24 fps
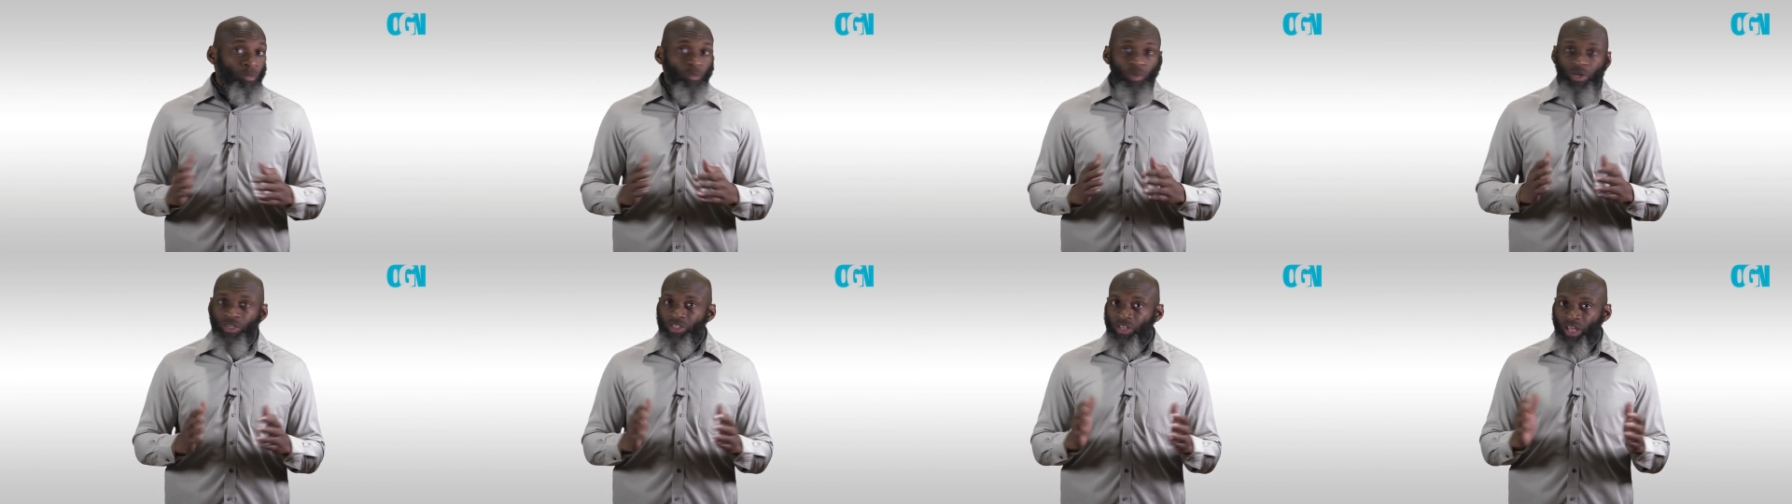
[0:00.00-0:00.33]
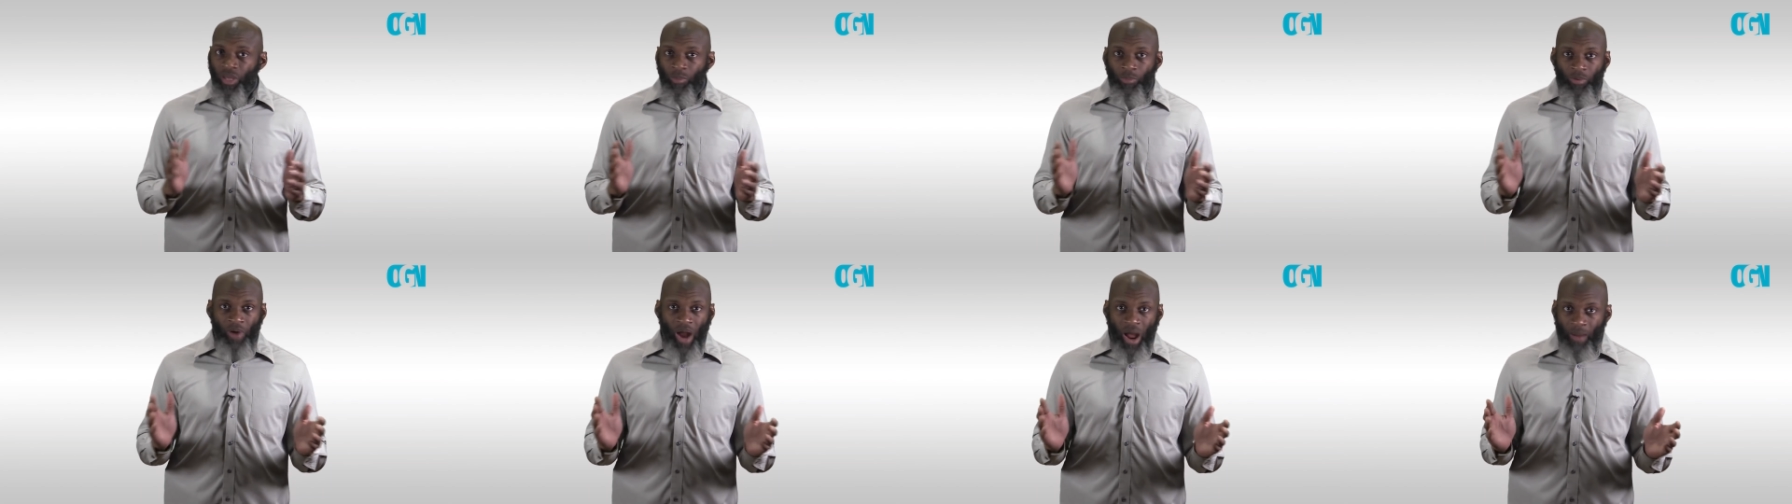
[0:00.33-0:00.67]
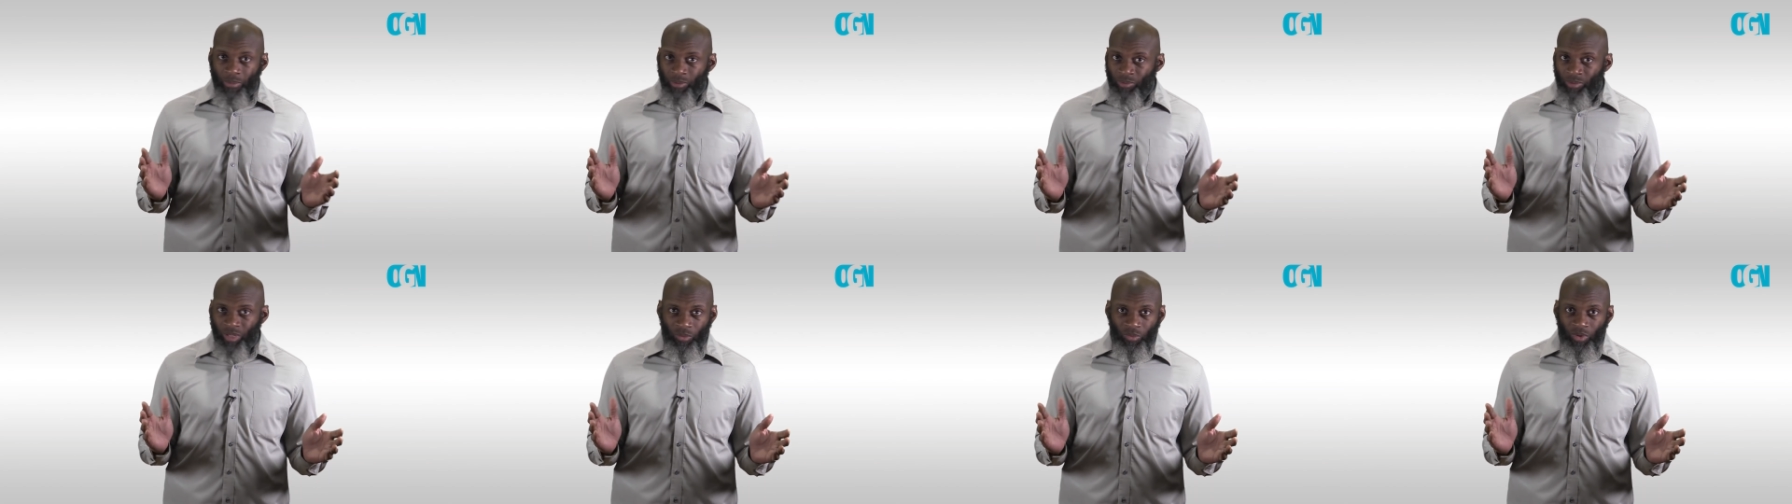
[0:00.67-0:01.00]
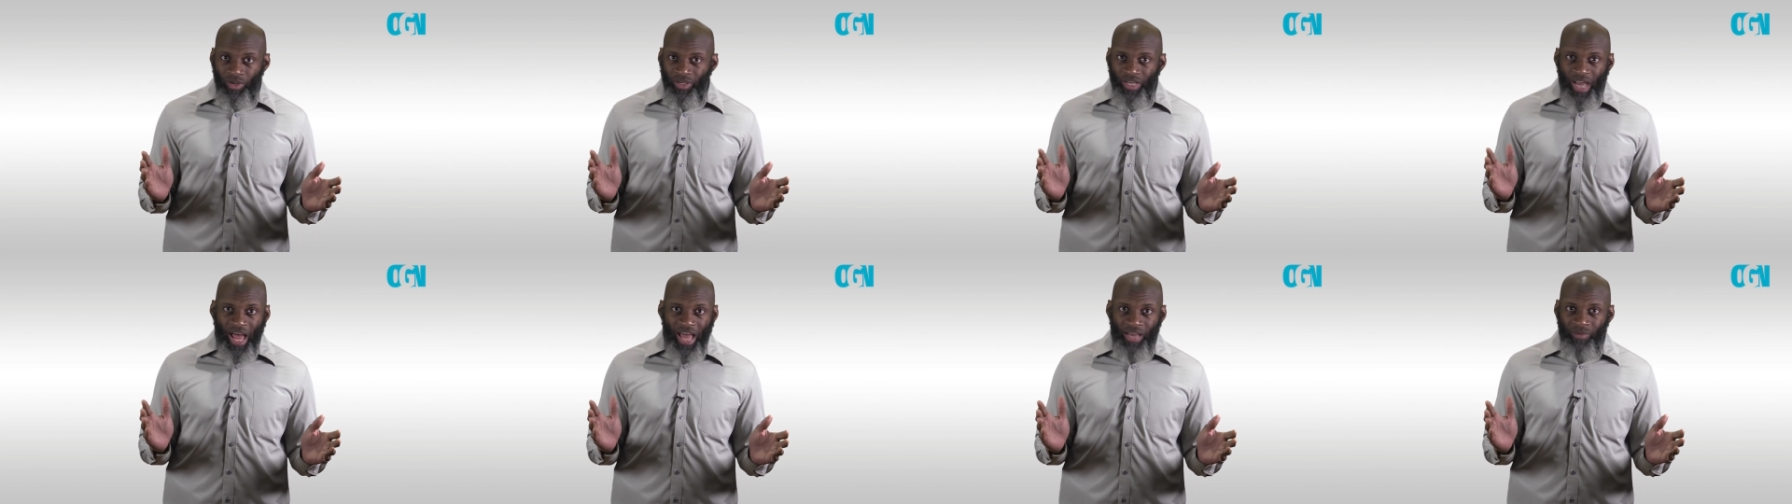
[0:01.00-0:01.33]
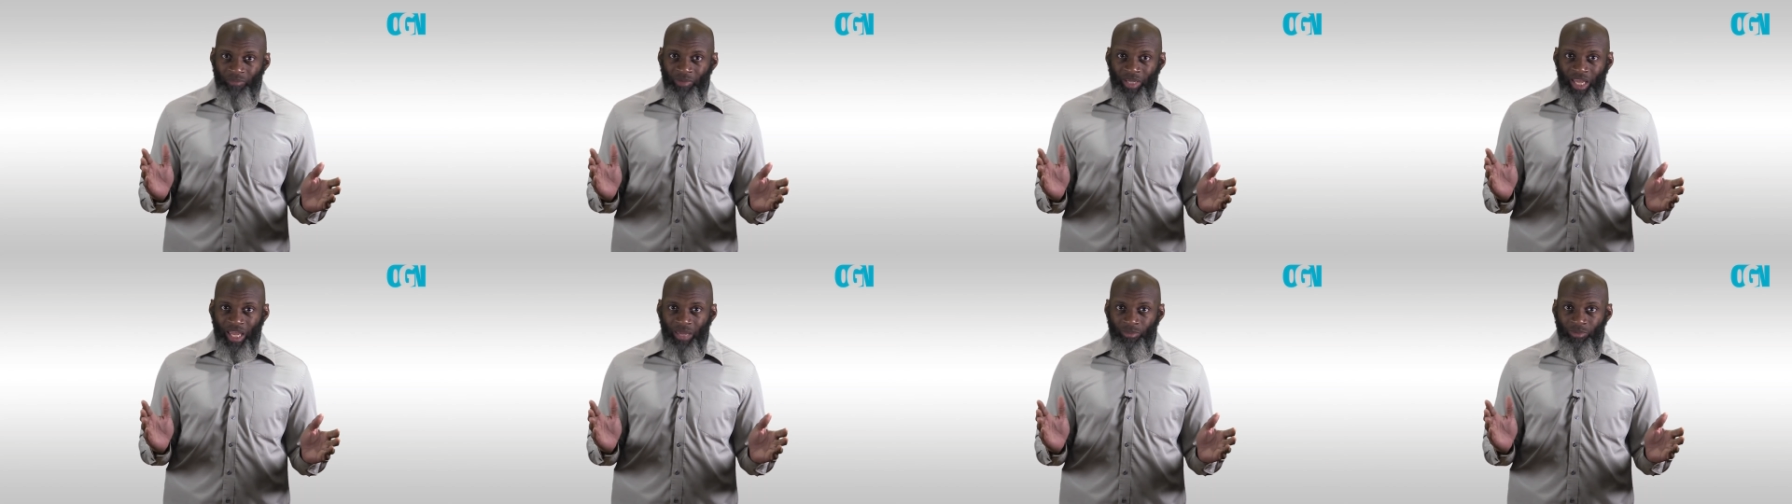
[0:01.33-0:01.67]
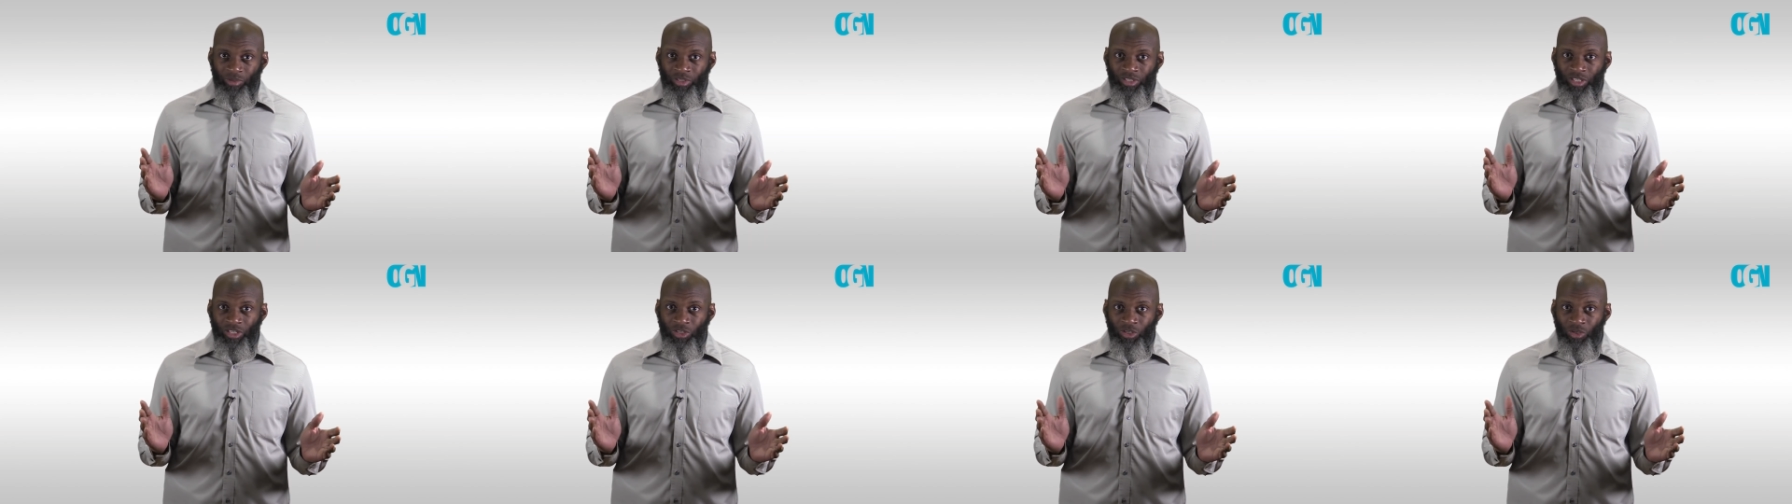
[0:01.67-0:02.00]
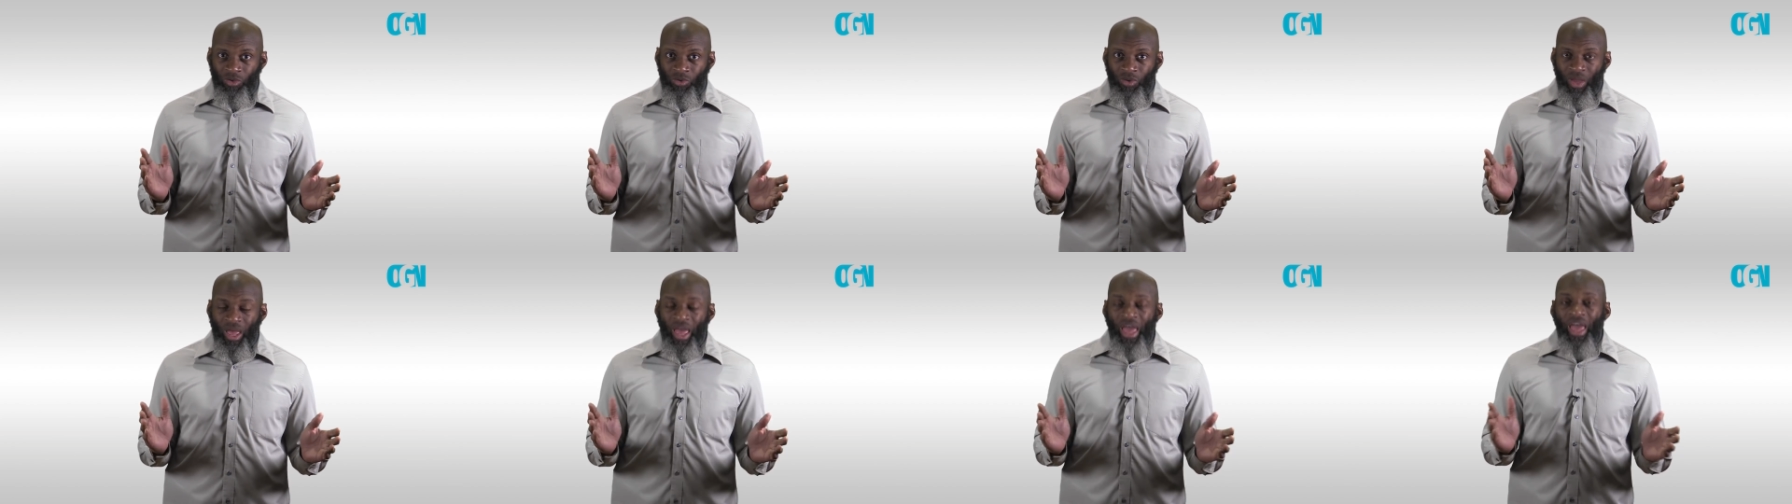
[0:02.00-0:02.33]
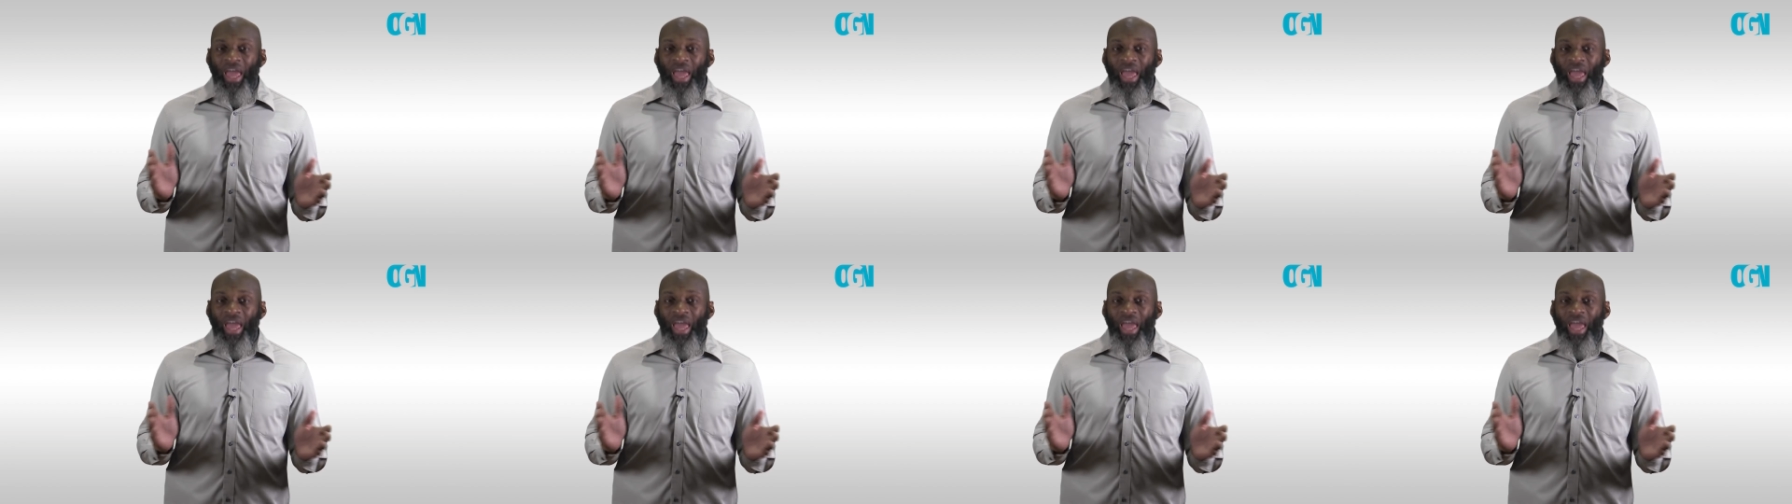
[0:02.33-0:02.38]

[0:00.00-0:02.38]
which they probably will not be able to do,